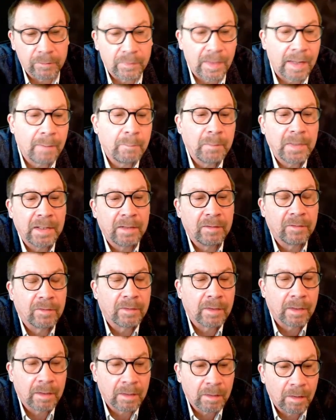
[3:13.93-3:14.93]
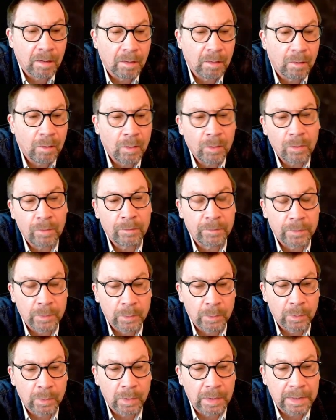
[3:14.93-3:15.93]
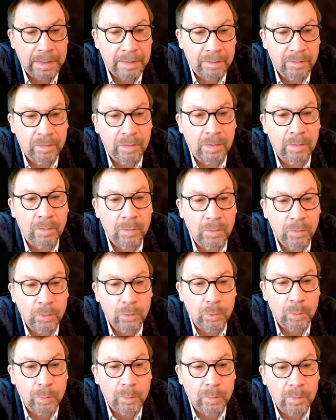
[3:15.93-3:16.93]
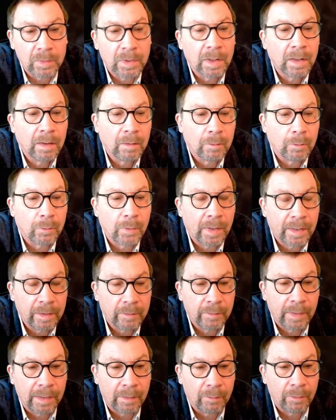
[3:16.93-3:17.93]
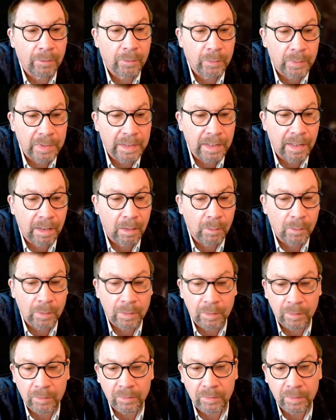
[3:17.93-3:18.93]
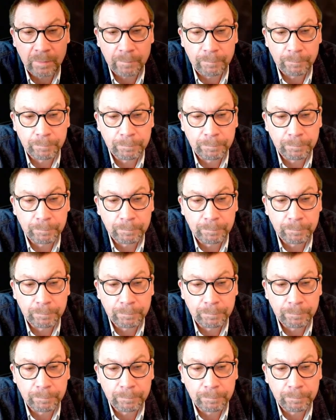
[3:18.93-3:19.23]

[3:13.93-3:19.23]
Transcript: That means that all the fuel is consumed right around 3 hours.